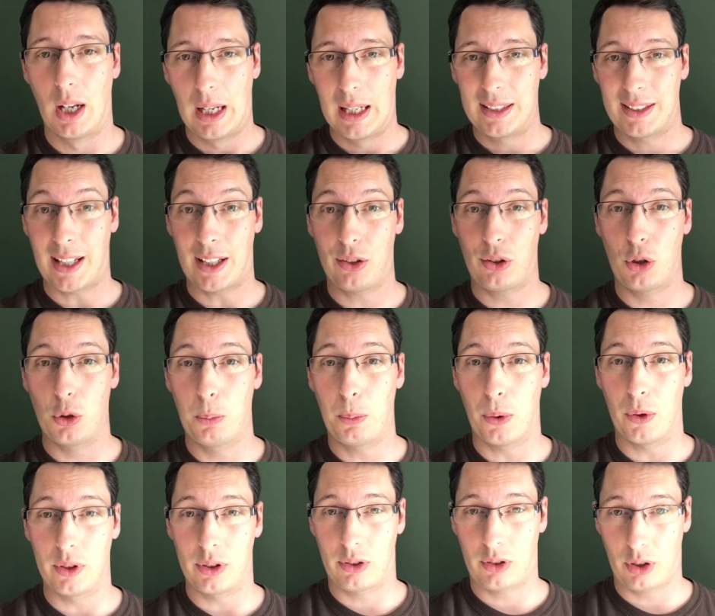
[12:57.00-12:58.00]
Task
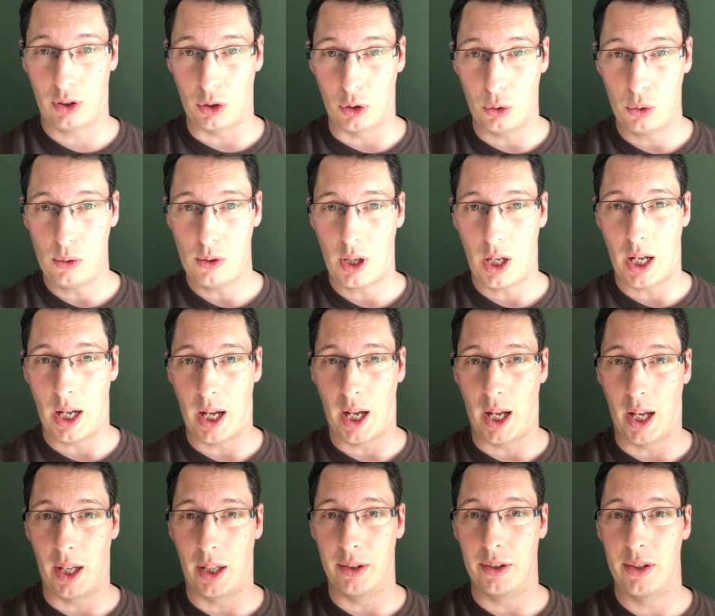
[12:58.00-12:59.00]
2.2,
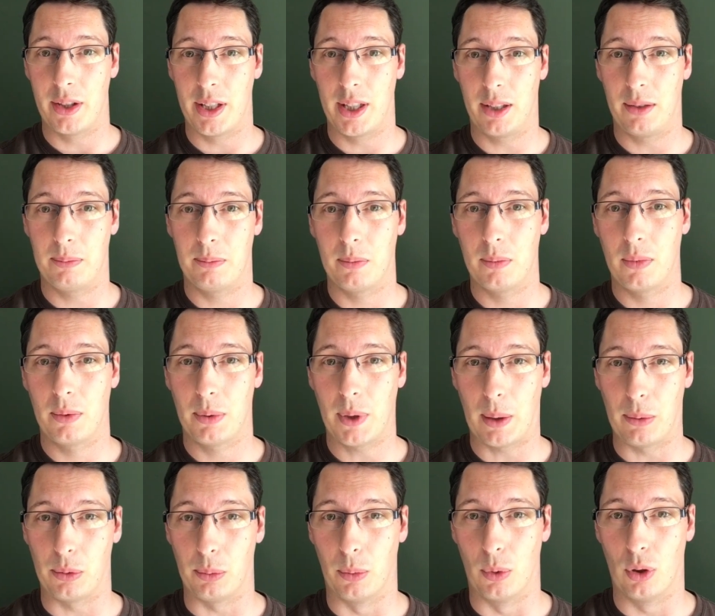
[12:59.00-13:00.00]
and the
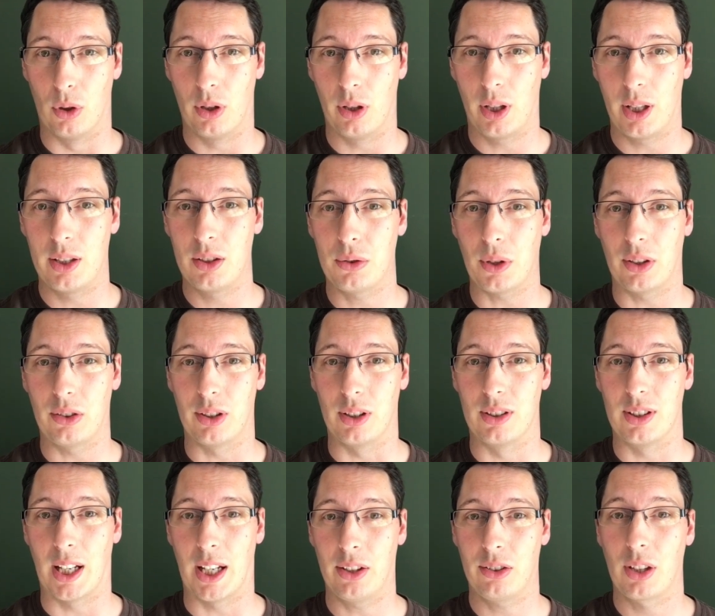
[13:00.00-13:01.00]
perhaps more interesting
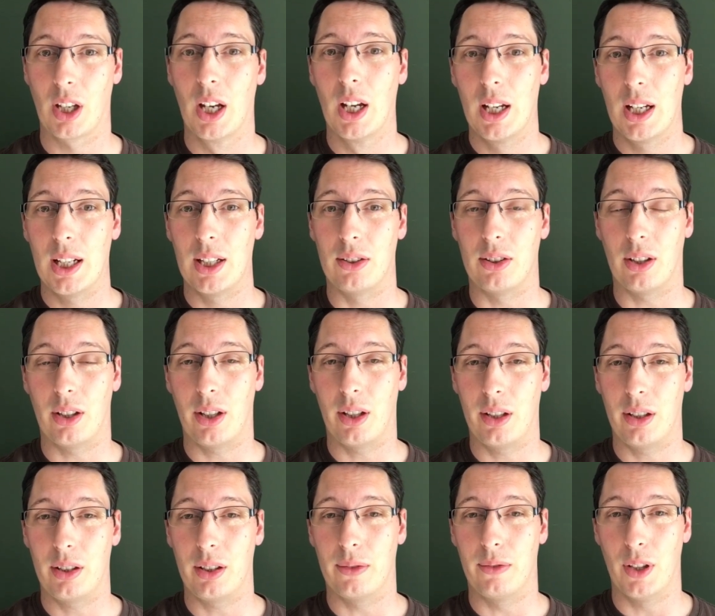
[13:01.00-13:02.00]
task, is
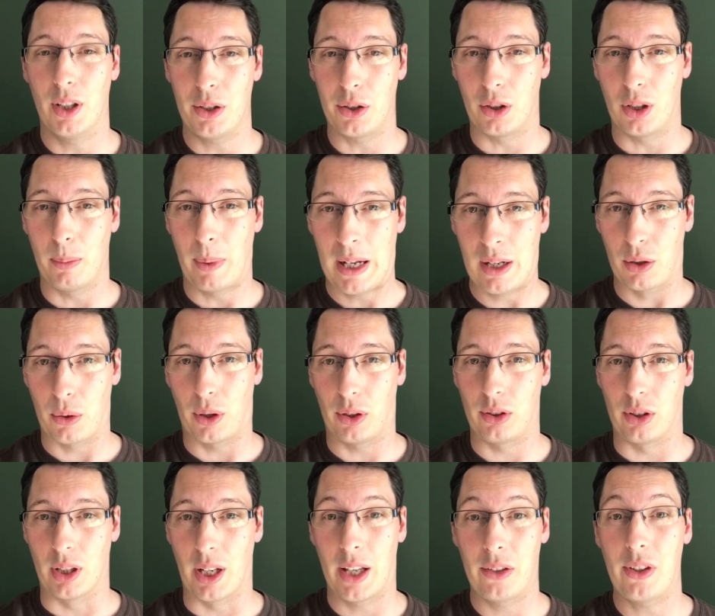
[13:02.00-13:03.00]
you've learned all about
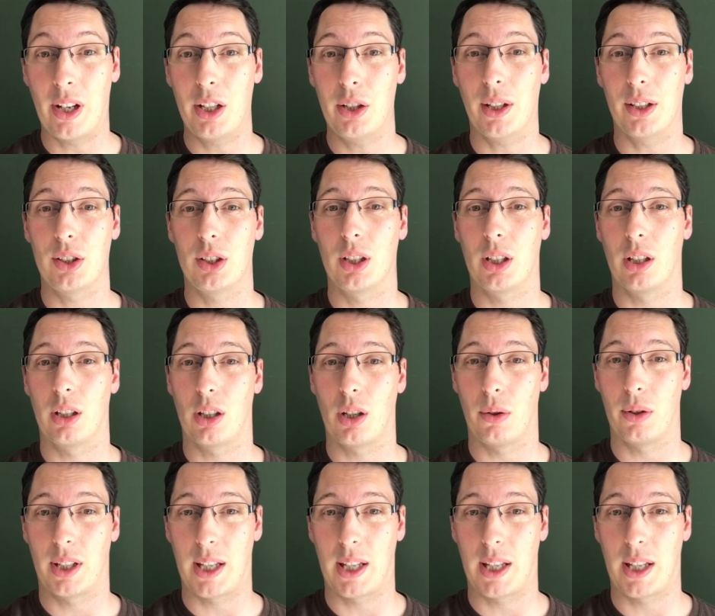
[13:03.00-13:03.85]
questionnaires. Now you're actually going to go and